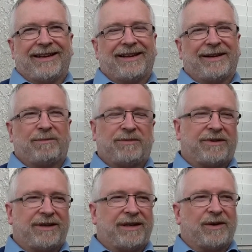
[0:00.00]
uh,
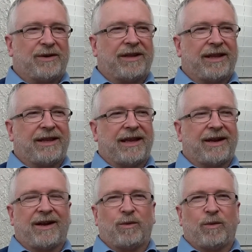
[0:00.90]
you know, that, that
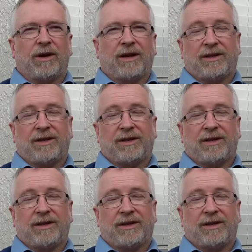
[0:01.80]
kind of work.